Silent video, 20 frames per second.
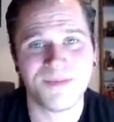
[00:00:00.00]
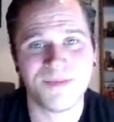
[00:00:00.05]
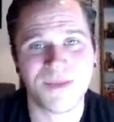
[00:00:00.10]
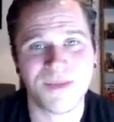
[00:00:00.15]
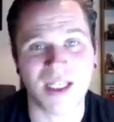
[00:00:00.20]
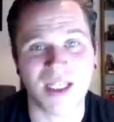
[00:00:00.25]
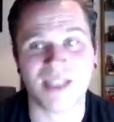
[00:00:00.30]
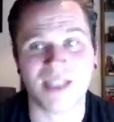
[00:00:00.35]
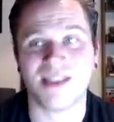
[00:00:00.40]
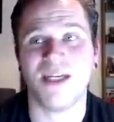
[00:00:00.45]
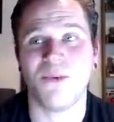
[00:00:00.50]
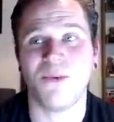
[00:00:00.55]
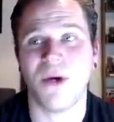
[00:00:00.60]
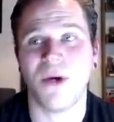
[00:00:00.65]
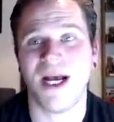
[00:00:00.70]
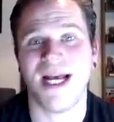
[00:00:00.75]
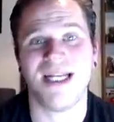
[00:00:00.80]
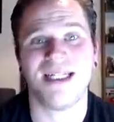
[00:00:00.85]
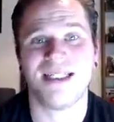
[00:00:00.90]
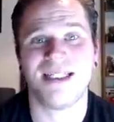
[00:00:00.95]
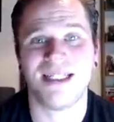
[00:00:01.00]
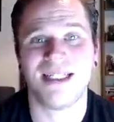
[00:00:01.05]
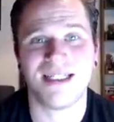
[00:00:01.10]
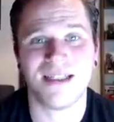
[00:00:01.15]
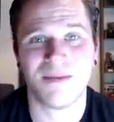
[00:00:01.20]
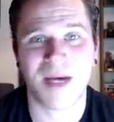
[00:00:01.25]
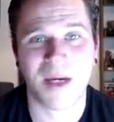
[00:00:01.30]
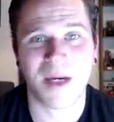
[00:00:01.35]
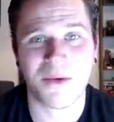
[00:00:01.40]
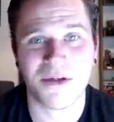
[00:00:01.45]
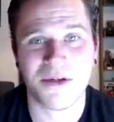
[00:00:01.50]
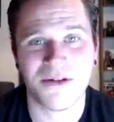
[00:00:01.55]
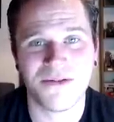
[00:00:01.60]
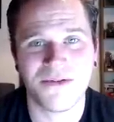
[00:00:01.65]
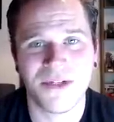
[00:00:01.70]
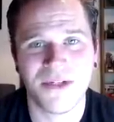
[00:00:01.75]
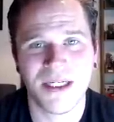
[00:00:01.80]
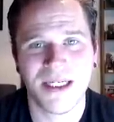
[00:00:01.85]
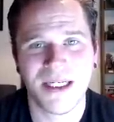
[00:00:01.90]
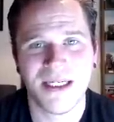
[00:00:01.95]
Disney were editing them out
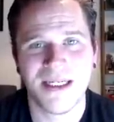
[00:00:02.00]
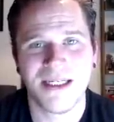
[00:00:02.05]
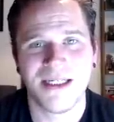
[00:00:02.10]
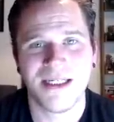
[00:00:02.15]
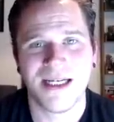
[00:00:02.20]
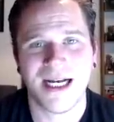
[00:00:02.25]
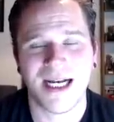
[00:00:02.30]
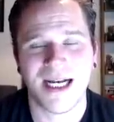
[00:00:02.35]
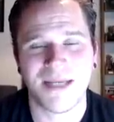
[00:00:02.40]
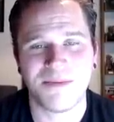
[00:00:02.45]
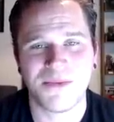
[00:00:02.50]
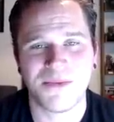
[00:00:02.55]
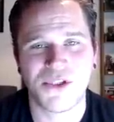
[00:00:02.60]
of um,